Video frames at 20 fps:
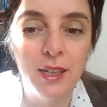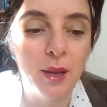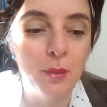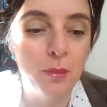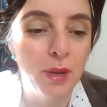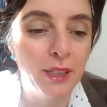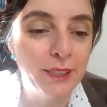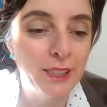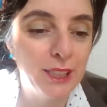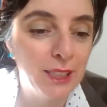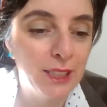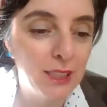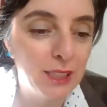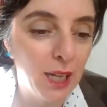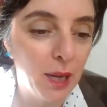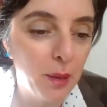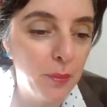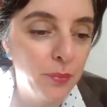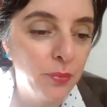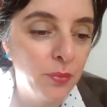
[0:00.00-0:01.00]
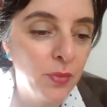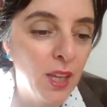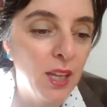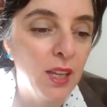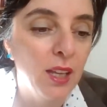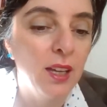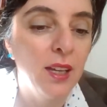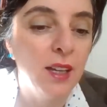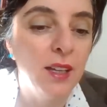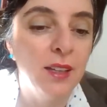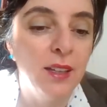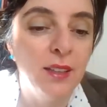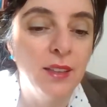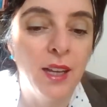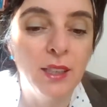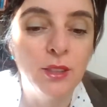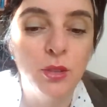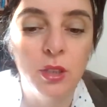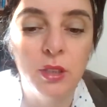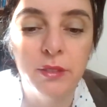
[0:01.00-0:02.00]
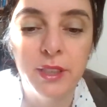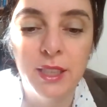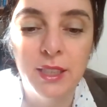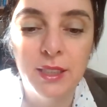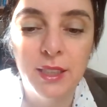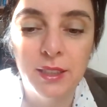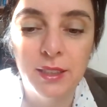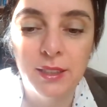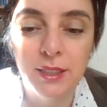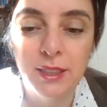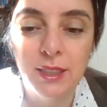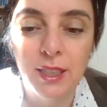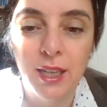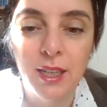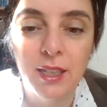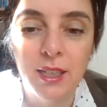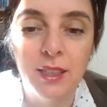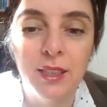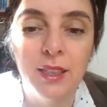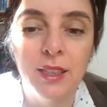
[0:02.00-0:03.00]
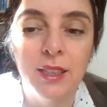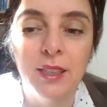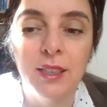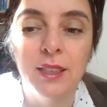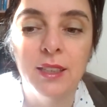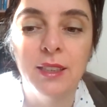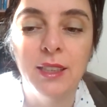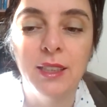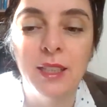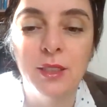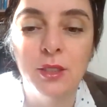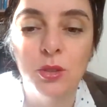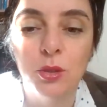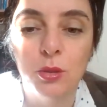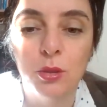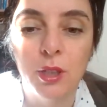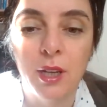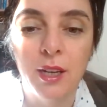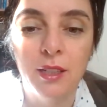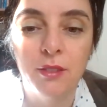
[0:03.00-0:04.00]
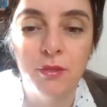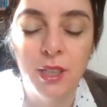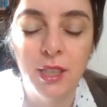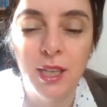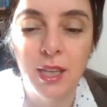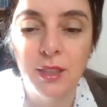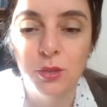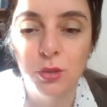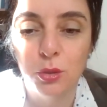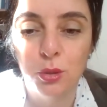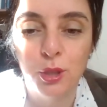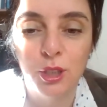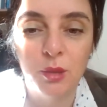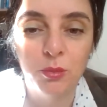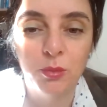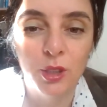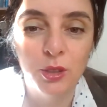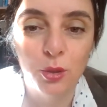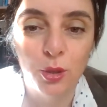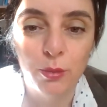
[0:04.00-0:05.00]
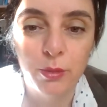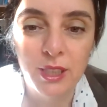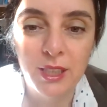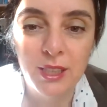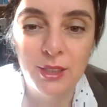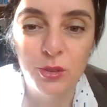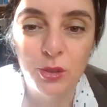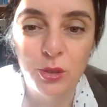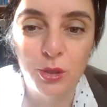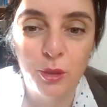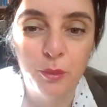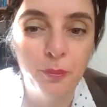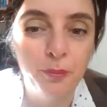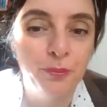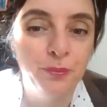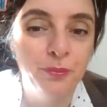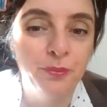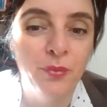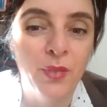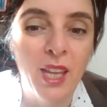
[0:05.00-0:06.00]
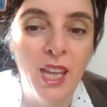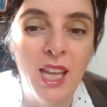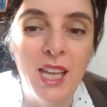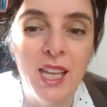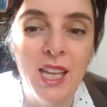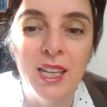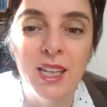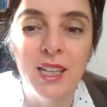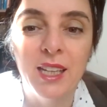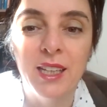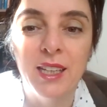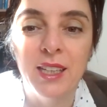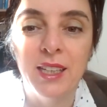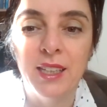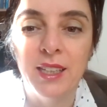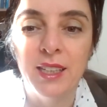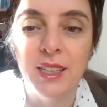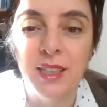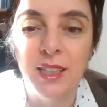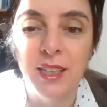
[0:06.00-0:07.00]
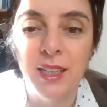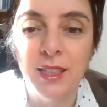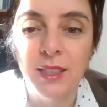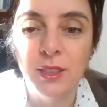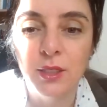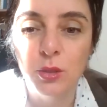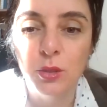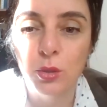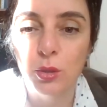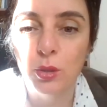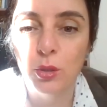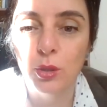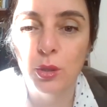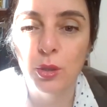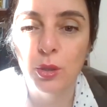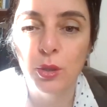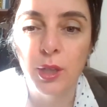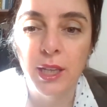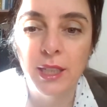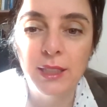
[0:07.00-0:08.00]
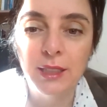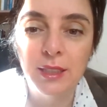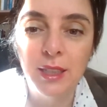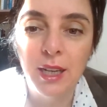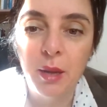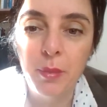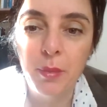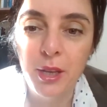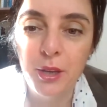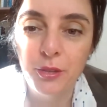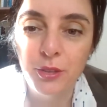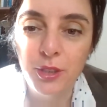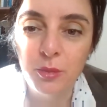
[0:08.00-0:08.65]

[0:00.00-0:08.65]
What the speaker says: Some of the questions are already here. I'll be starting with them, and then if we have any time left, I want to ask new questions, including my own.